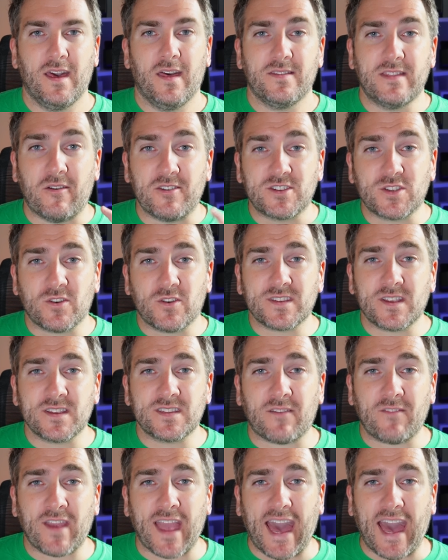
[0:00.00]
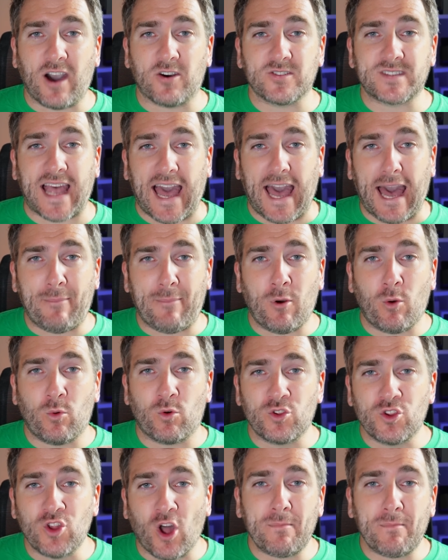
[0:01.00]
There is also something else that Apple will
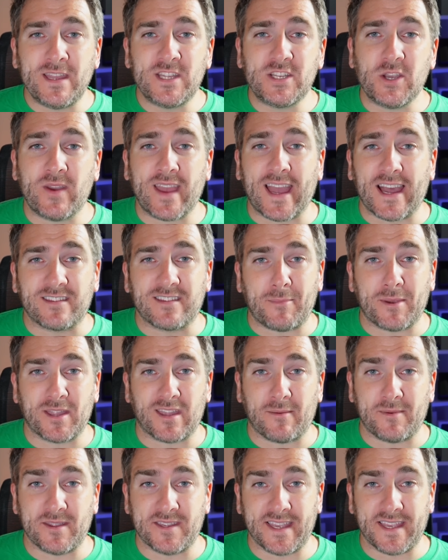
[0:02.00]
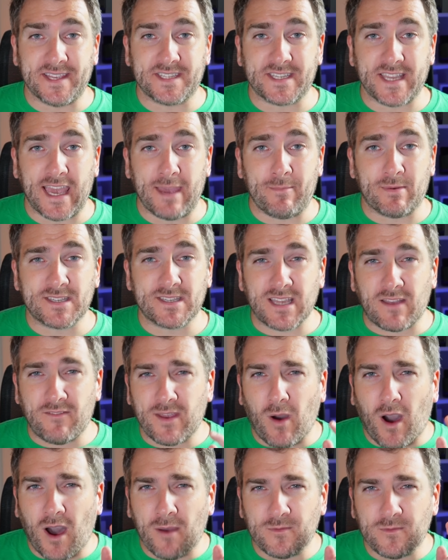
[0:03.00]
not be doing at WWDC, but something
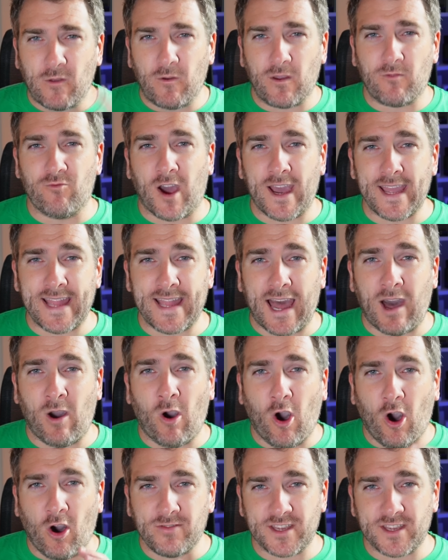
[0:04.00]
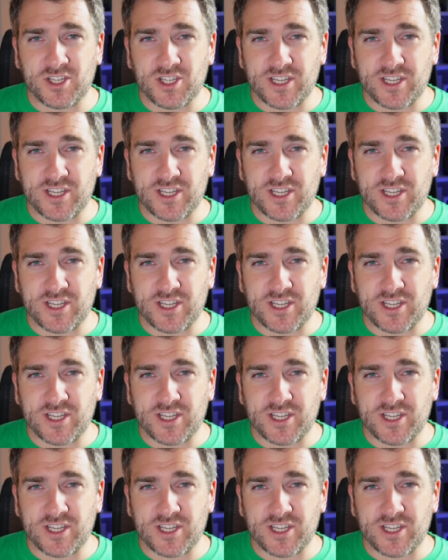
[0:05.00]
that I'm doing right now on this